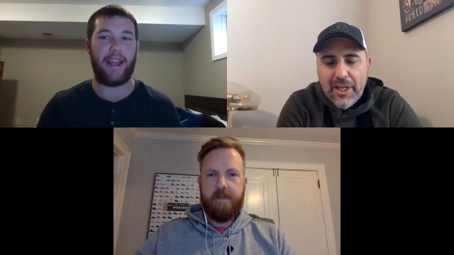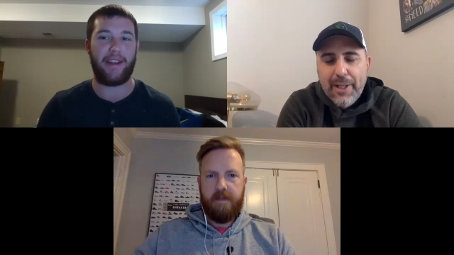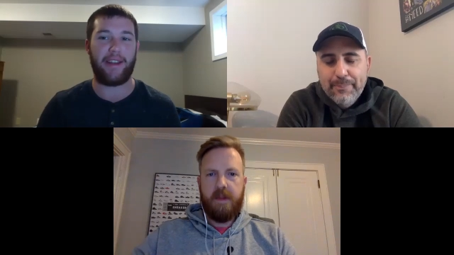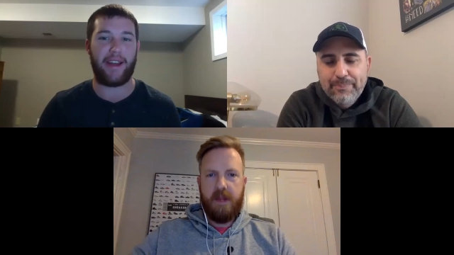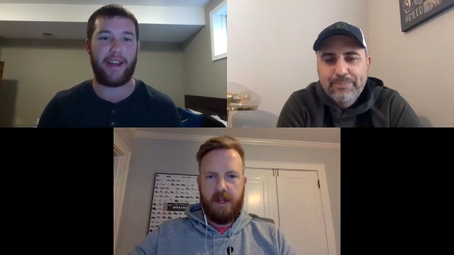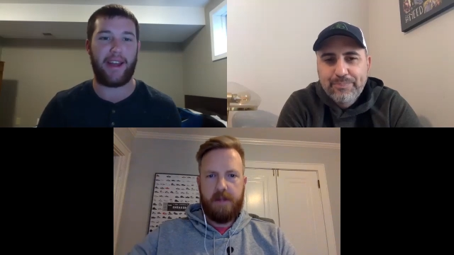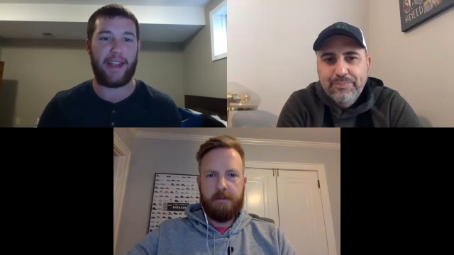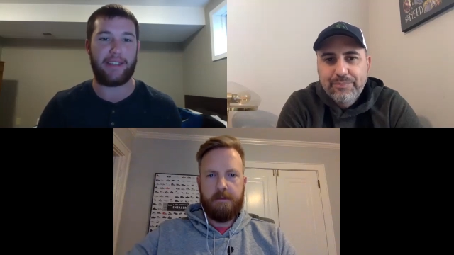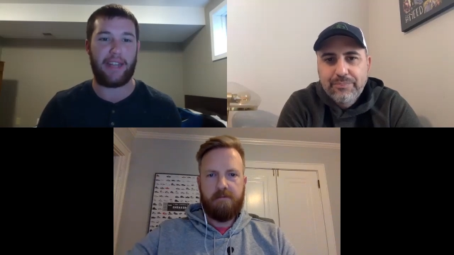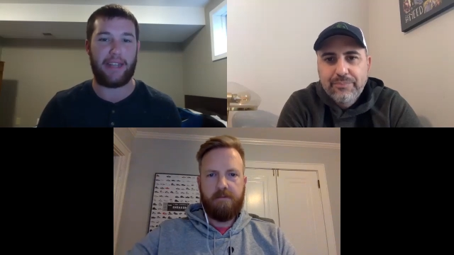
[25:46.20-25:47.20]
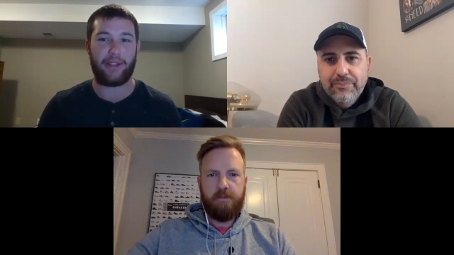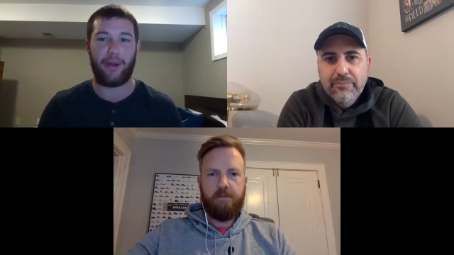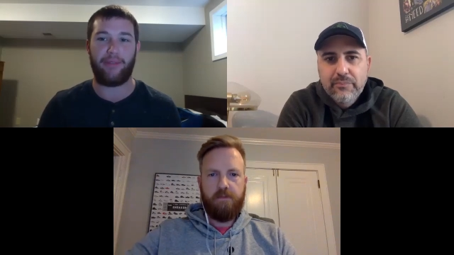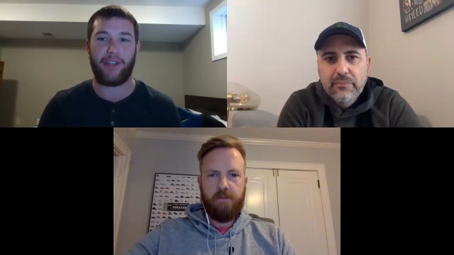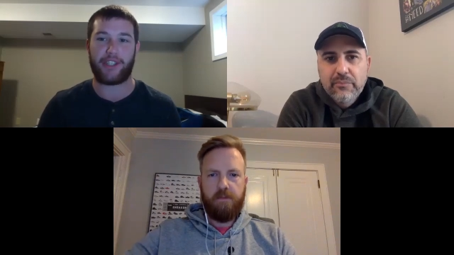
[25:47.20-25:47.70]
Speaker 1: uh, I I don't
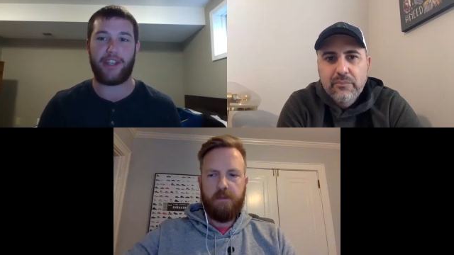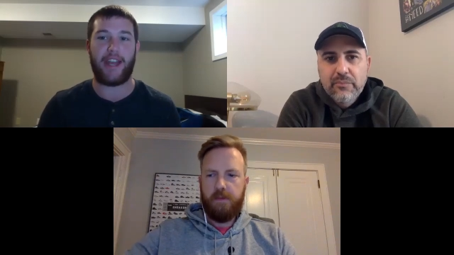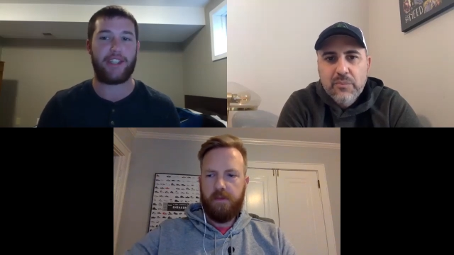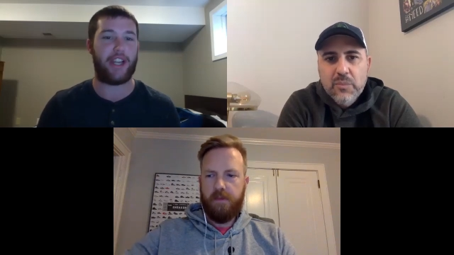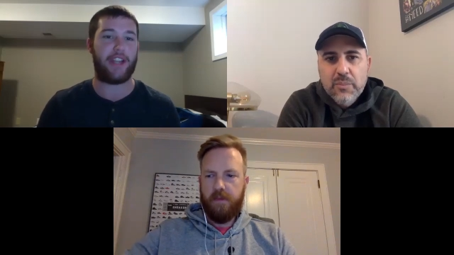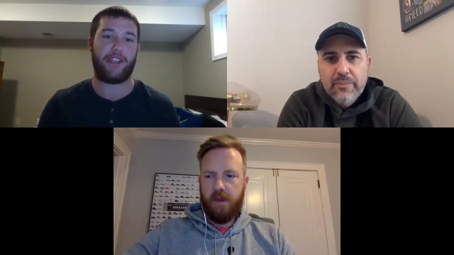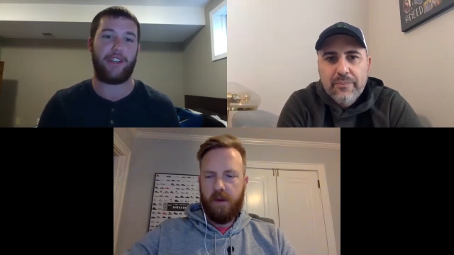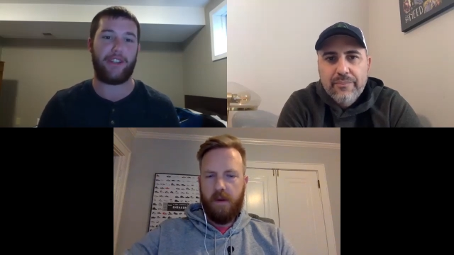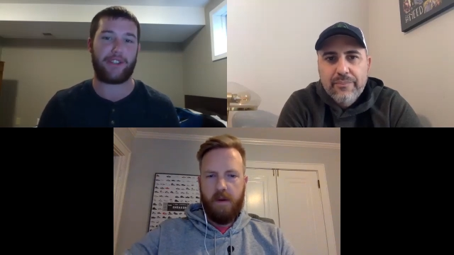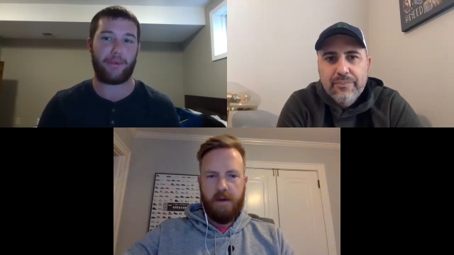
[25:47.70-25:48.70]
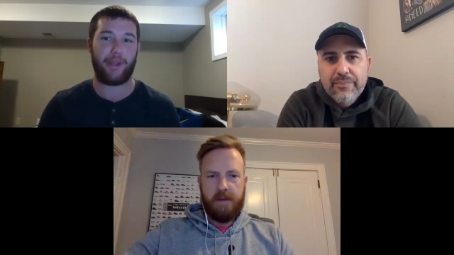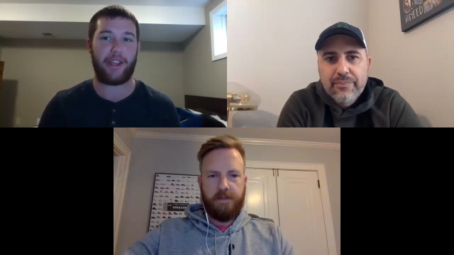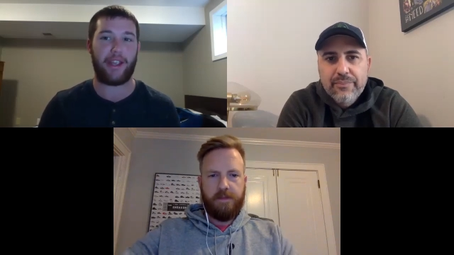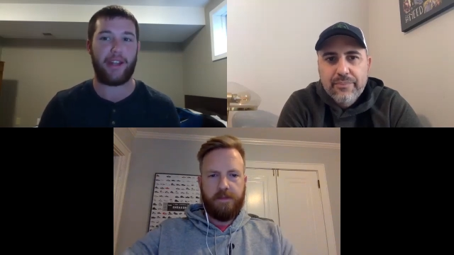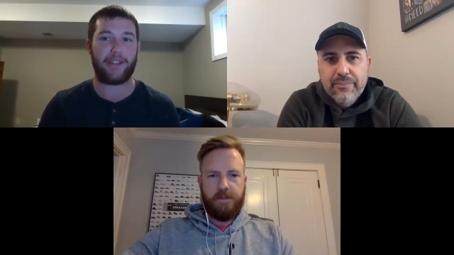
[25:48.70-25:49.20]
envision that changing this week.
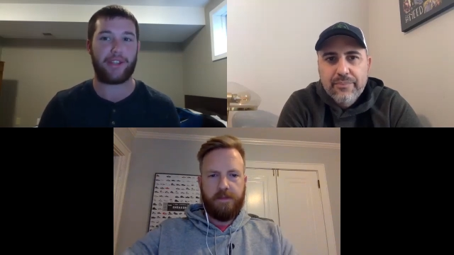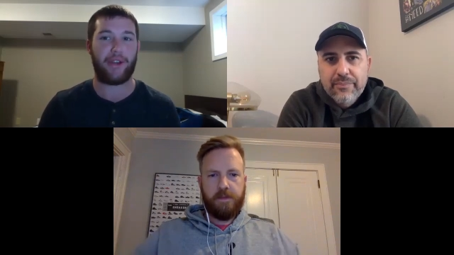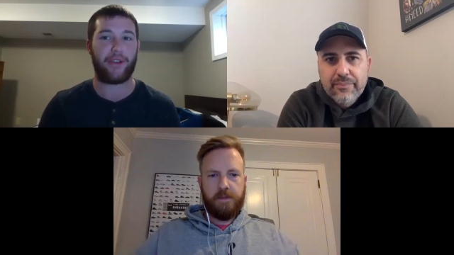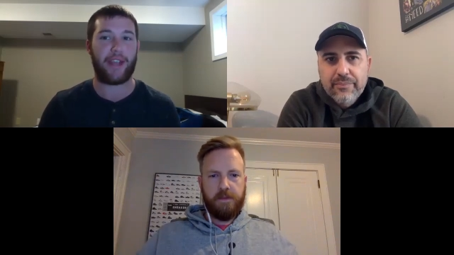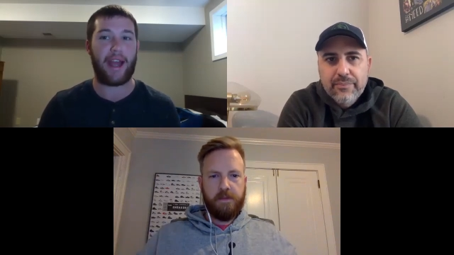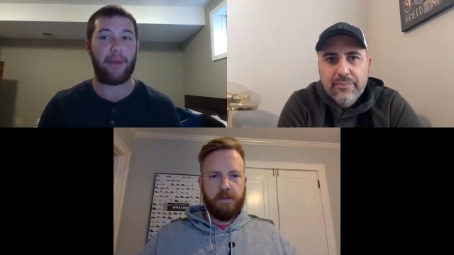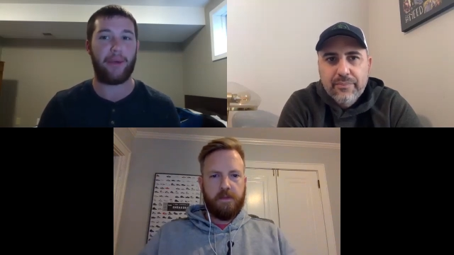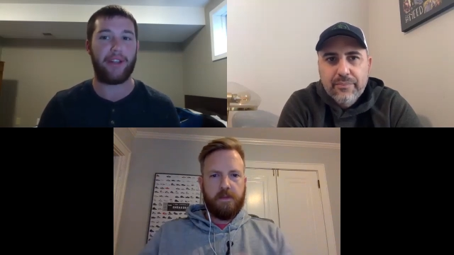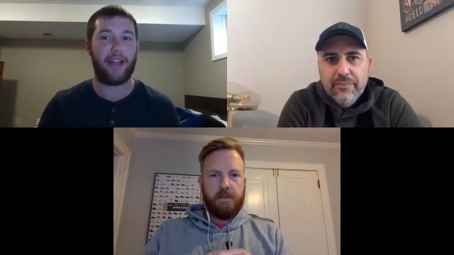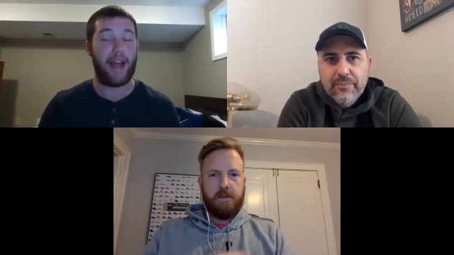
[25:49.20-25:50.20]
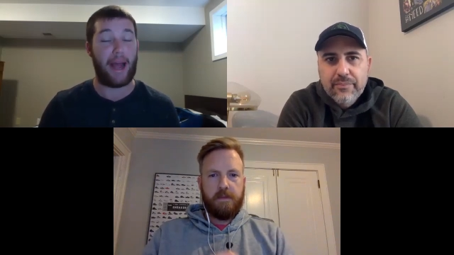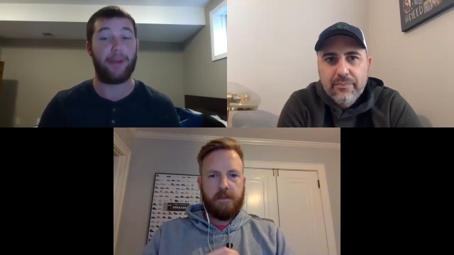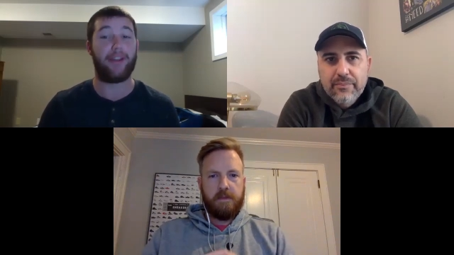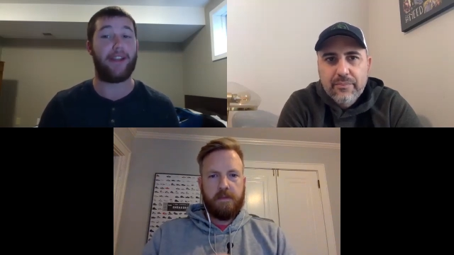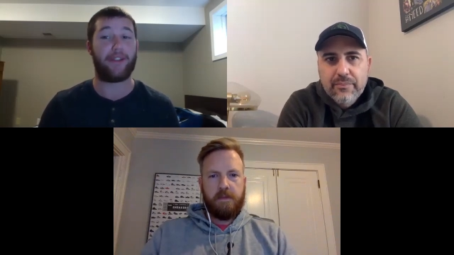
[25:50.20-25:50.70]
And so yeah, I would I would
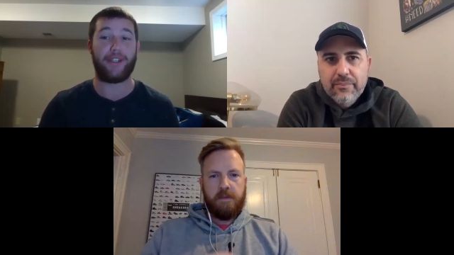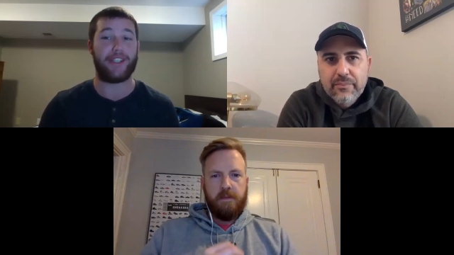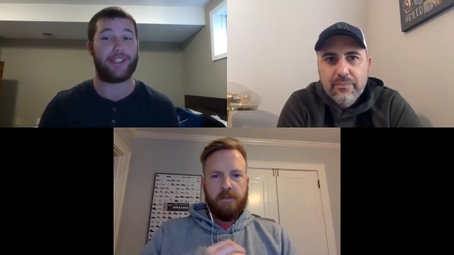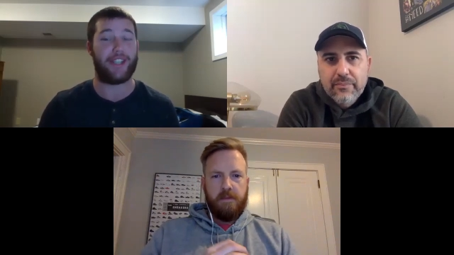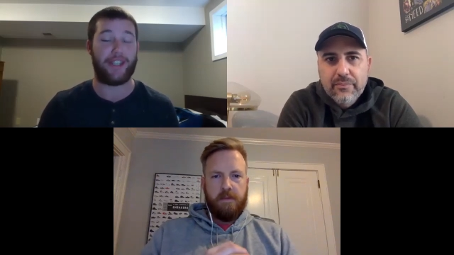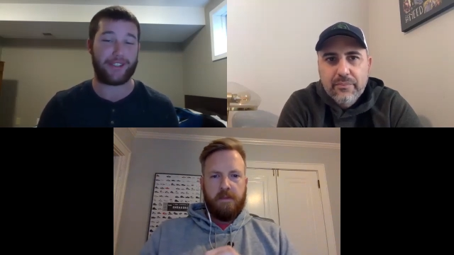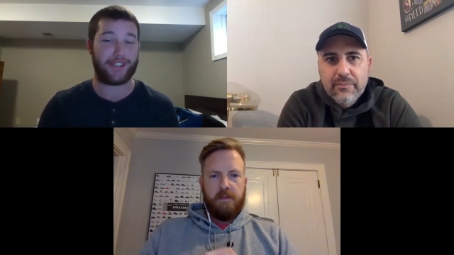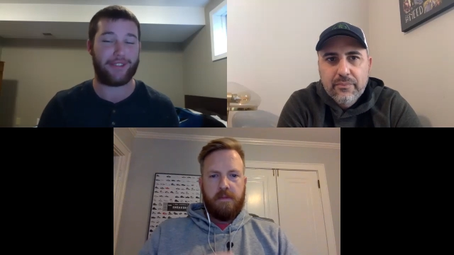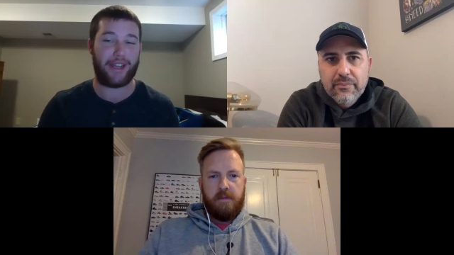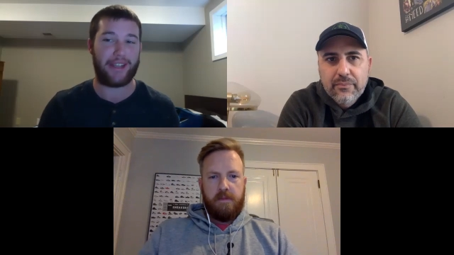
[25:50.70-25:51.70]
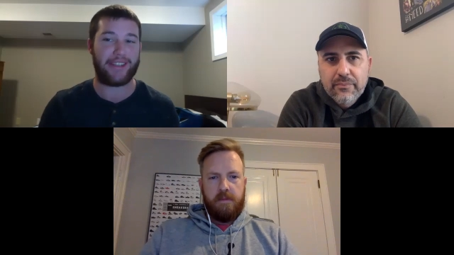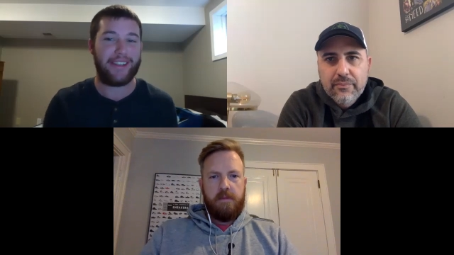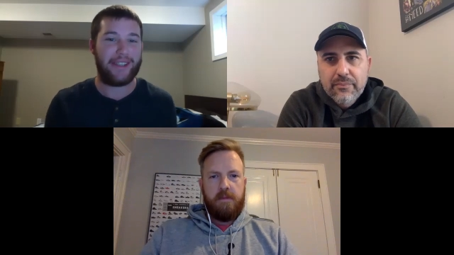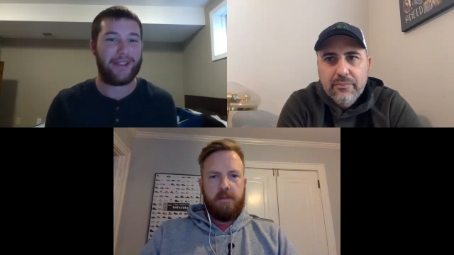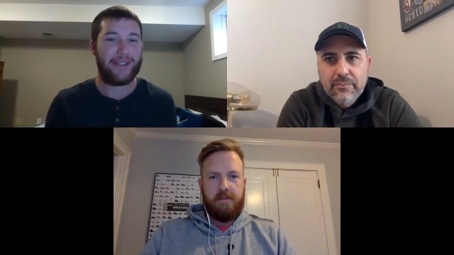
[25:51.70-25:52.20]
lay to three touchdowns if
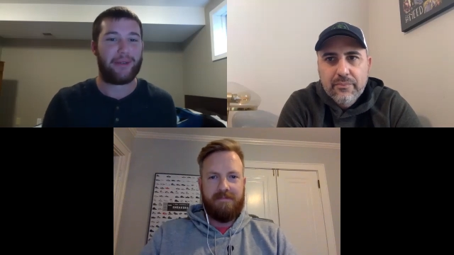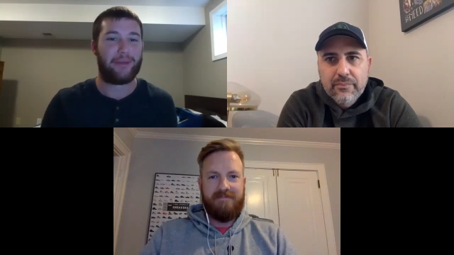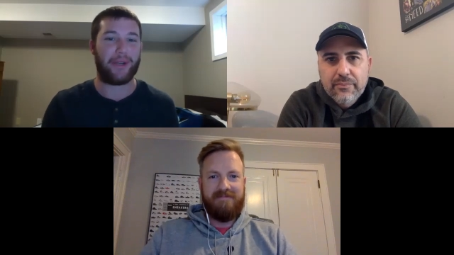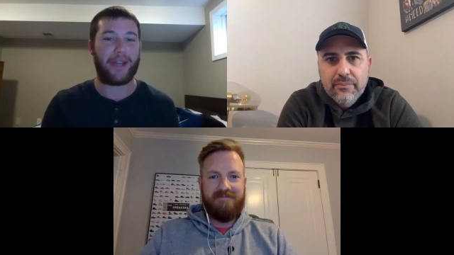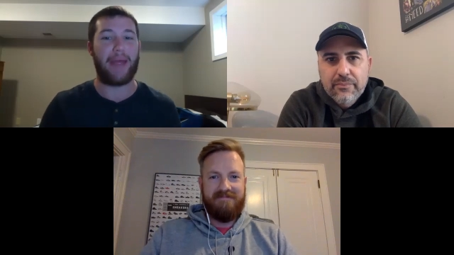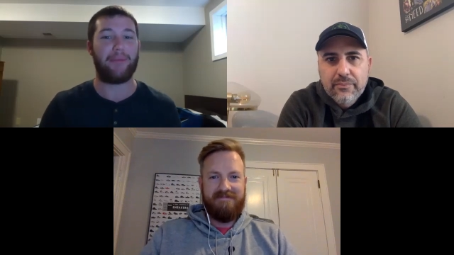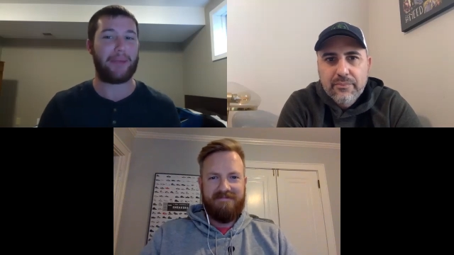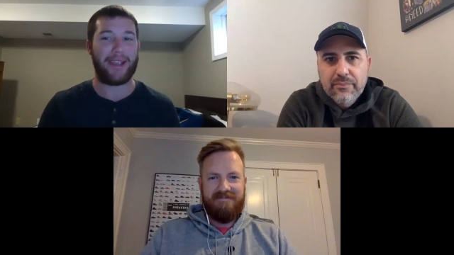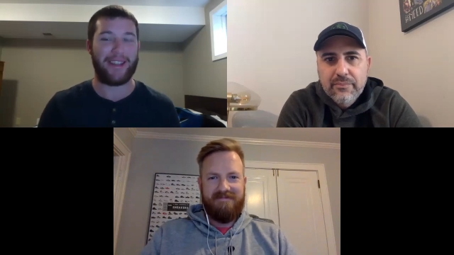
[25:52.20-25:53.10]
I were a gambling man.